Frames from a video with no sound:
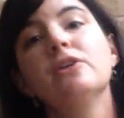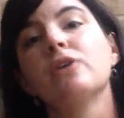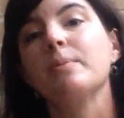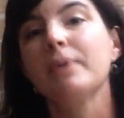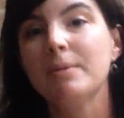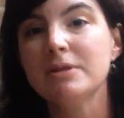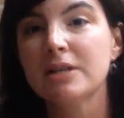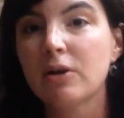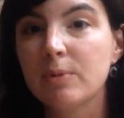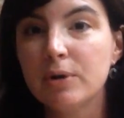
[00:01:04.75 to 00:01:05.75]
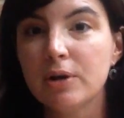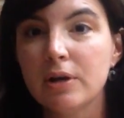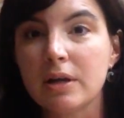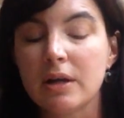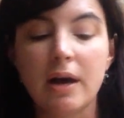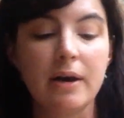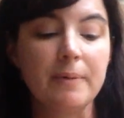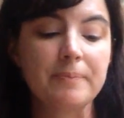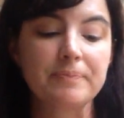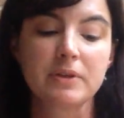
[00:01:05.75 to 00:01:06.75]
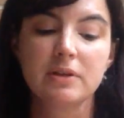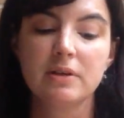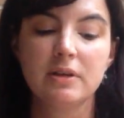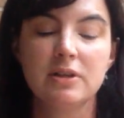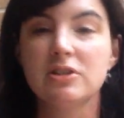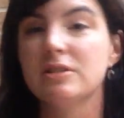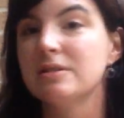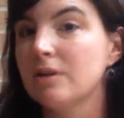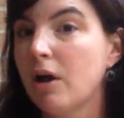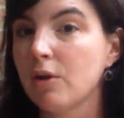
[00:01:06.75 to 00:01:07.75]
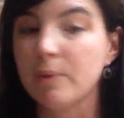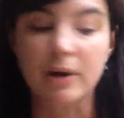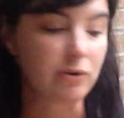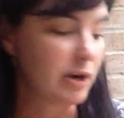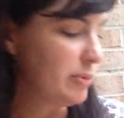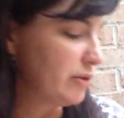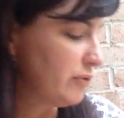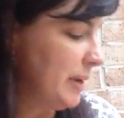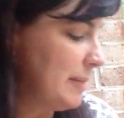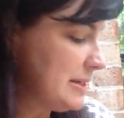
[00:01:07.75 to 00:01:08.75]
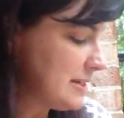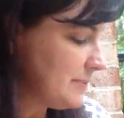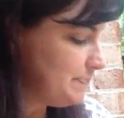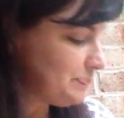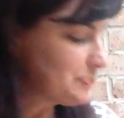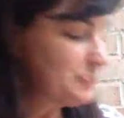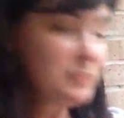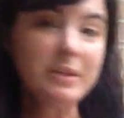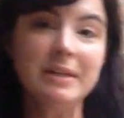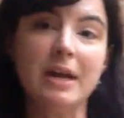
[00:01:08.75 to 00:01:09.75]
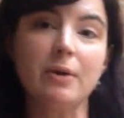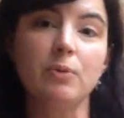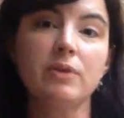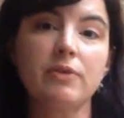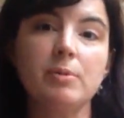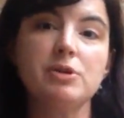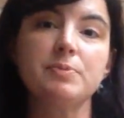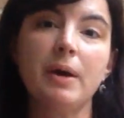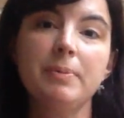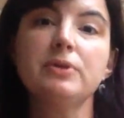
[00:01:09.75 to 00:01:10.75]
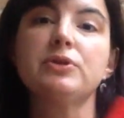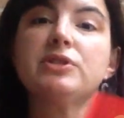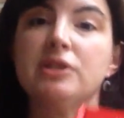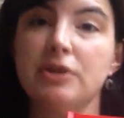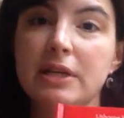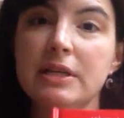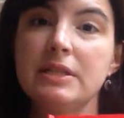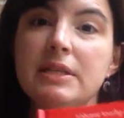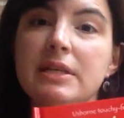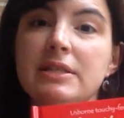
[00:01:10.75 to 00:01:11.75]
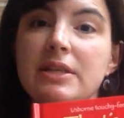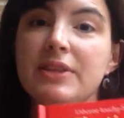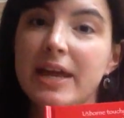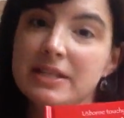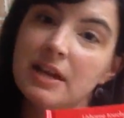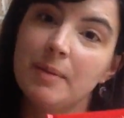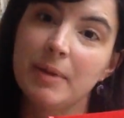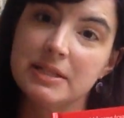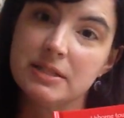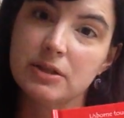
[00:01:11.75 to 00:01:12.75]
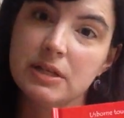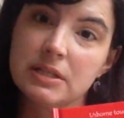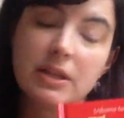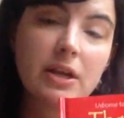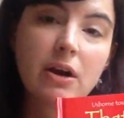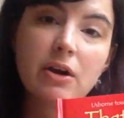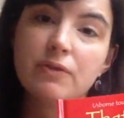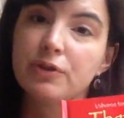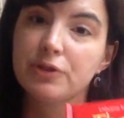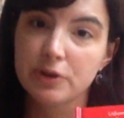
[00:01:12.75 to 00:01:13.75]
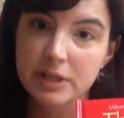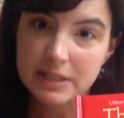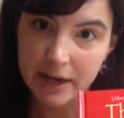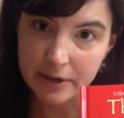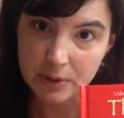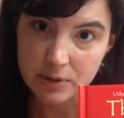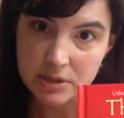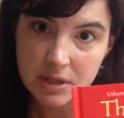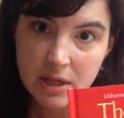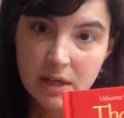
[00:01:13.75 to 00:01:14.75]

great baby shower book, just all around great book for babies. Now, one of our most popular series is the That's Not My series, and there are over 30 titles